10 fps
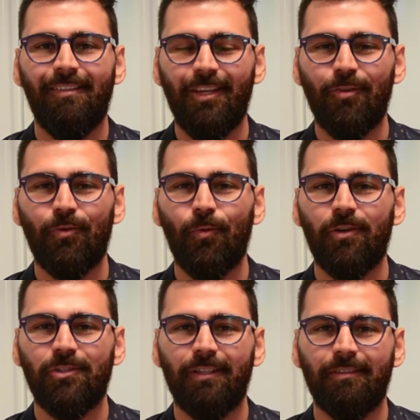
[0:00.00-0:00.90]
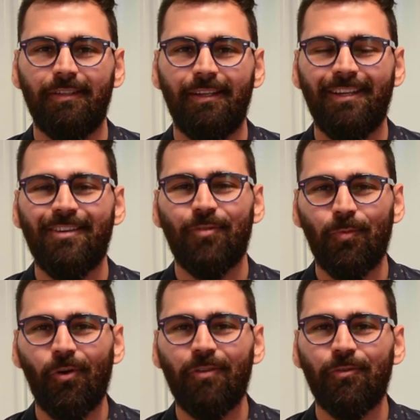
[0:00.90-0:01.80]
Thank you for watching.
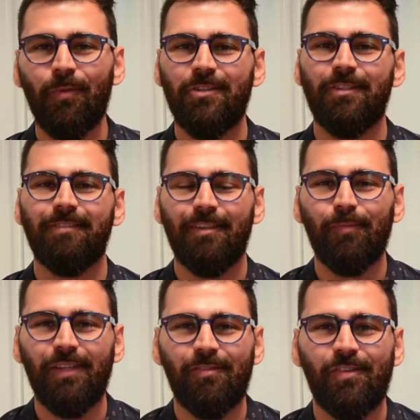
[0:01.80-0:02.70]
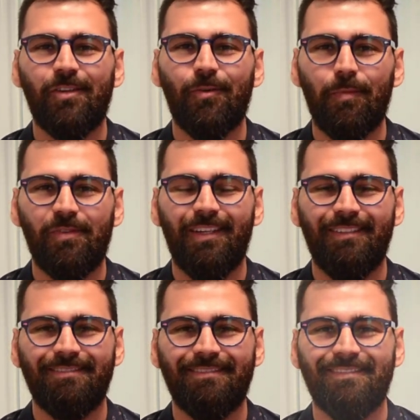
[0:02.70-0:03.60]
For more information, please visit our
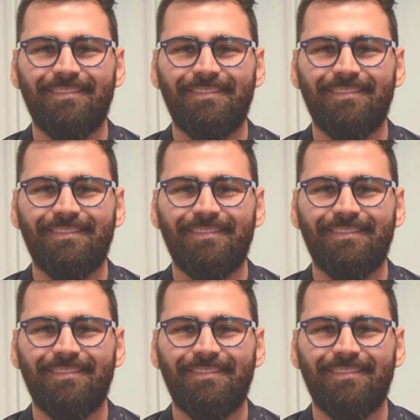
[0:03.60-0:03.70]
website.